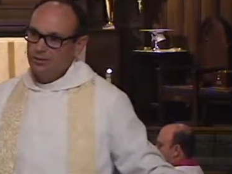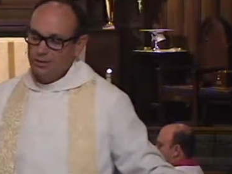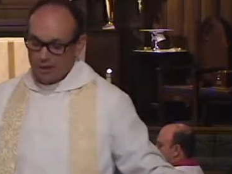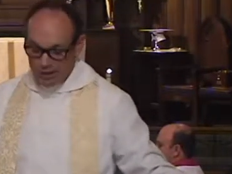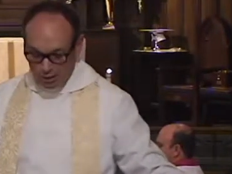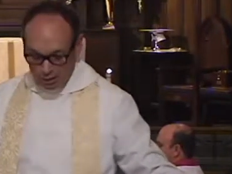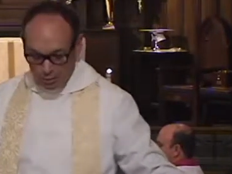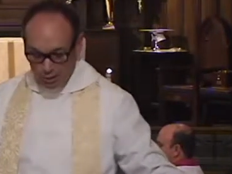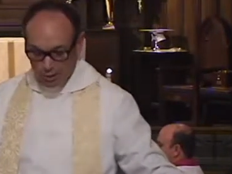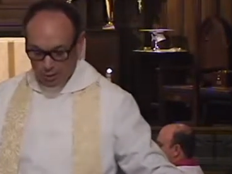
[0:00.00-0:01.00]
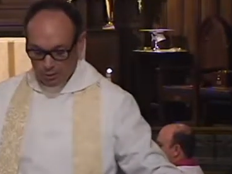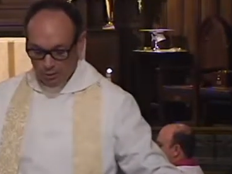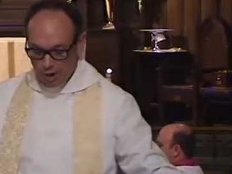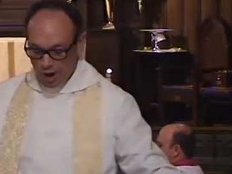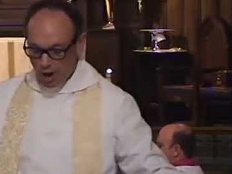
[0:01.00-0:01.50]
secular world,
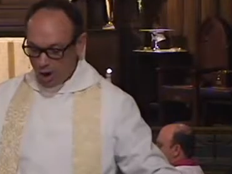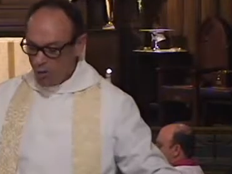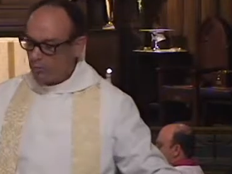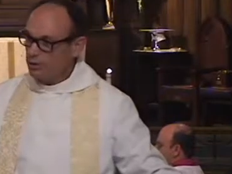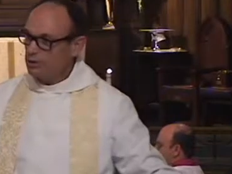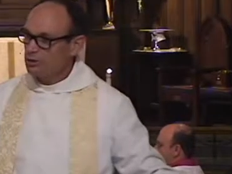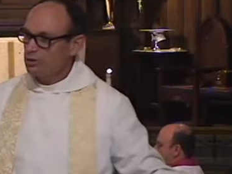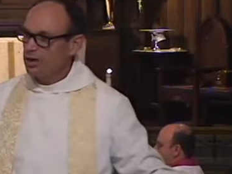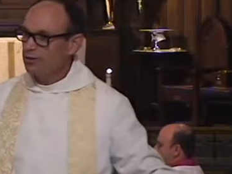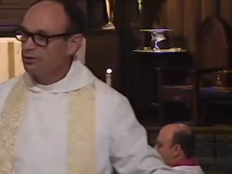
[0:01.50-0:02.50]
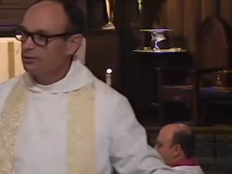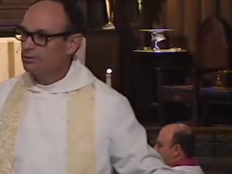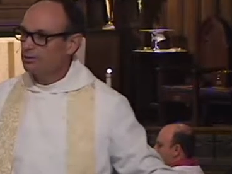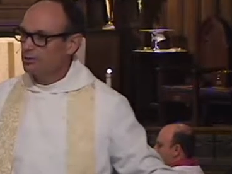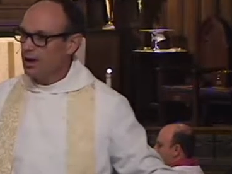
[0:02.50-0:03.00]
always trying
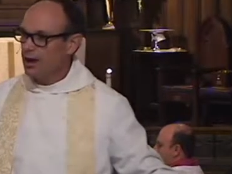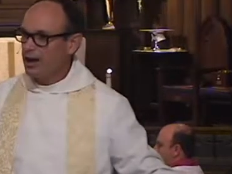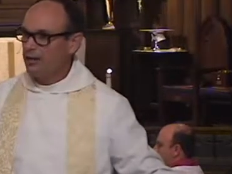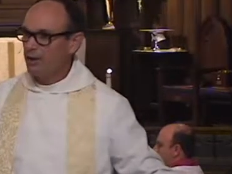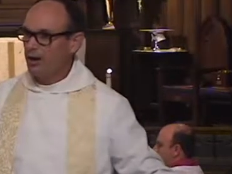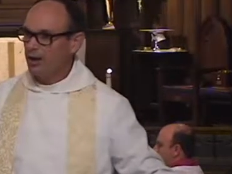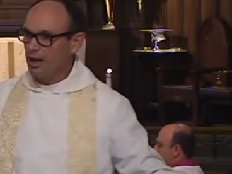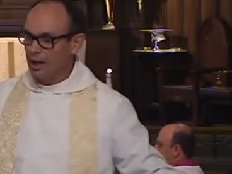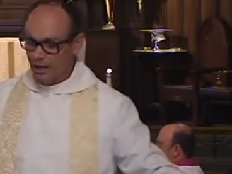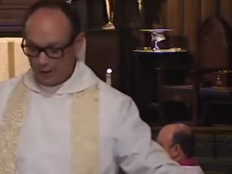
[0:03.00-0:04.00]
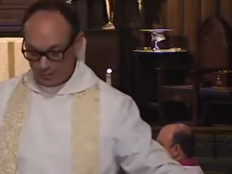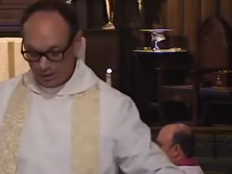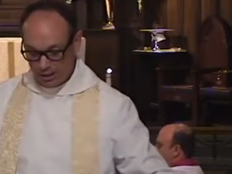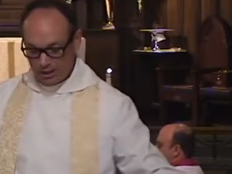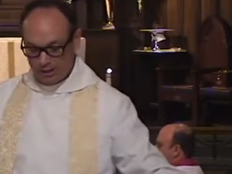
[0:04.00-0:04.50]
to drive our lives
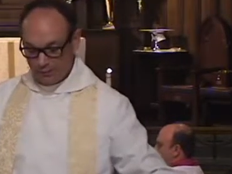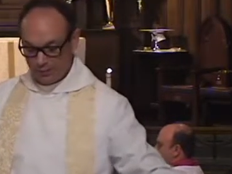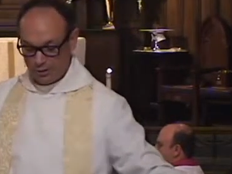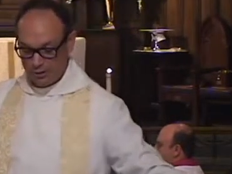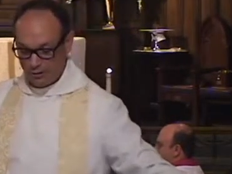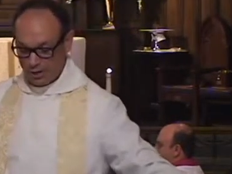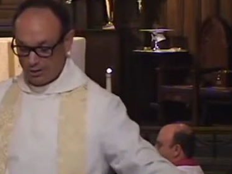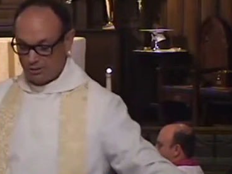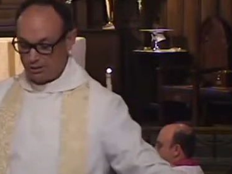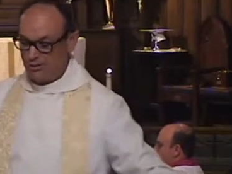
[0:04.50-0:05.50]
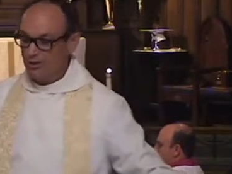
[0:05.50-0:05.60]
in a different direction.